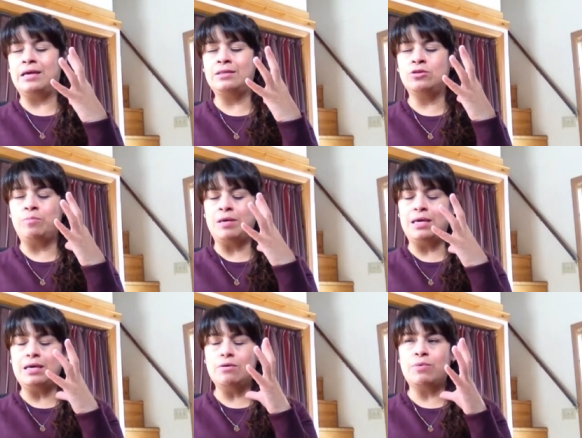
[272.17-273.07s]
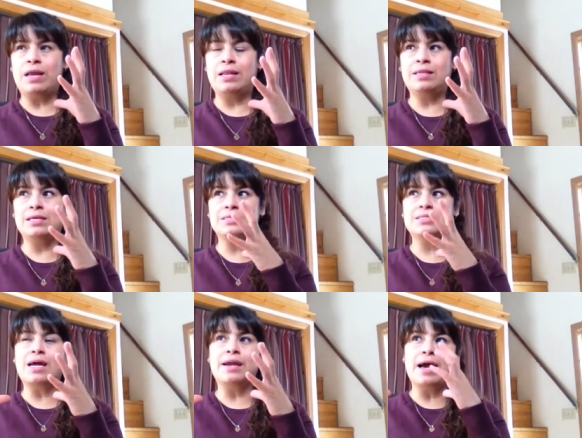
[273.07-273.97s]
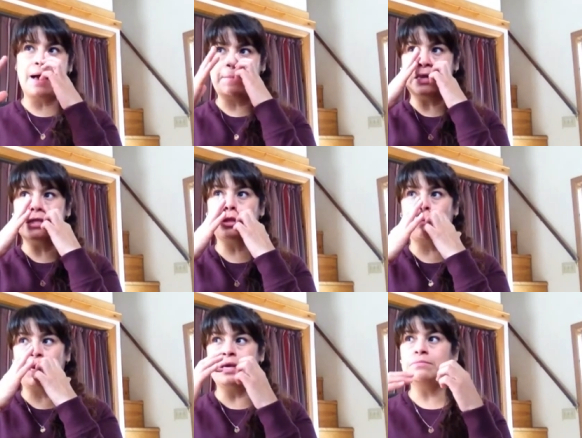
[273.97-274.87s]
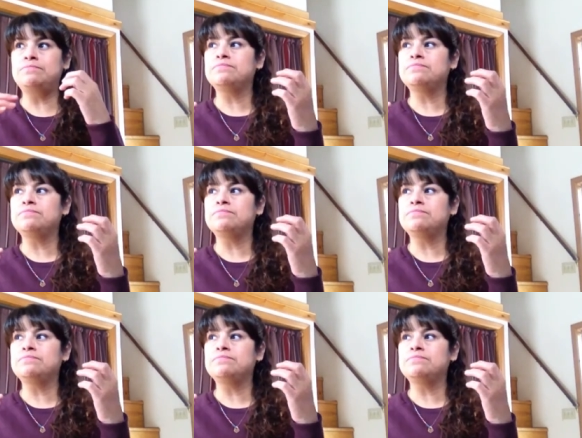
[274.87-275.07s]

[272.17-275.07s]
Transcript: And to me, when this started happening to me,